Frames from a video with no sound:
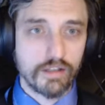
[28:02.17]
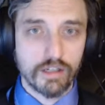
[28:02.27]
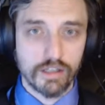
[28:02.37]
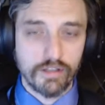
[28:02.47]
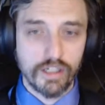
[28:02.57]
of
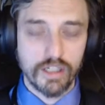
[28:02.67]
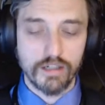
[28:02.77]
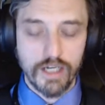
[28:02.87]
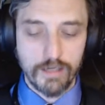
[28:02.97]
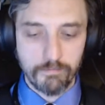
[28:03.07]
their
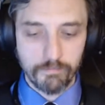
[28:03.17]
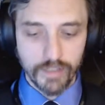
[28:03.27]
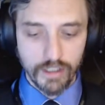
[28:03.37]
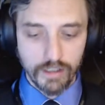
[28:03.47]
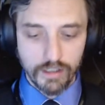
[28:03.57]
their um,
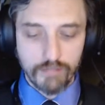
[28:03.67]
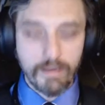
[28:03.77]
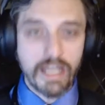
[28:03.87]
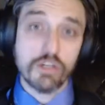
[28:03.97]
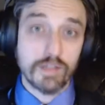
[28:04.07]
the
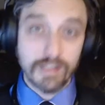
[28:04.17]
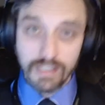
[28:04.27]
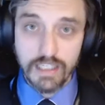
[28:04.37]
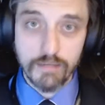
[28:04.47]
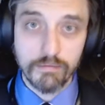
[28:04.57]
management
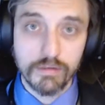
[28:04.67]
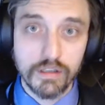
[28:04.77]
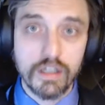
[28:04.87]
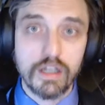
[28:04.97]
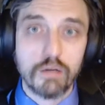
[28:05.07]
team,
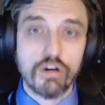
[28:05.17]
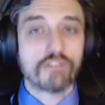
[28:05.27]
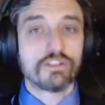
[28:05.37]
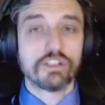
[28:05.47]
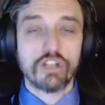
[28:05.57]
will
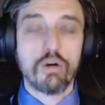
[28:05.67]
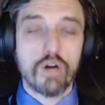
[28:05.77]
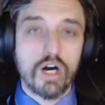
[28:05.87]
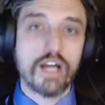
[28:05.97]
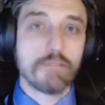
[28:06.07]
often
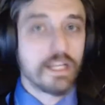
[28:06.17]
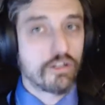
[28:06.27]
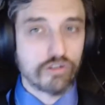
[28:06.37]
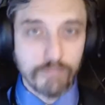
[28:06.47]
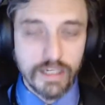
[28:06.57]
go on
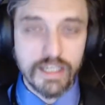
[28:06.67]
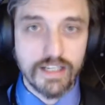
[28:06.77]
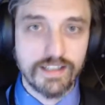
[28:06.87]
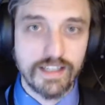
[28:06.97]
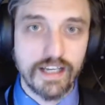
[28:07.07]
mainstream
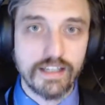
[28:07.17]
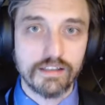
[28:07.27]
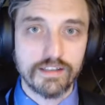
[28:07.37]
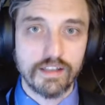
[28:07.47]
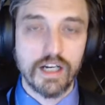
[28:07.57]
media site,
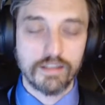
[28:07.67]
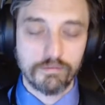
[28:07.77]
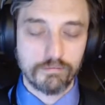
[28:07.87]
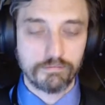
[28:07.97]
uh,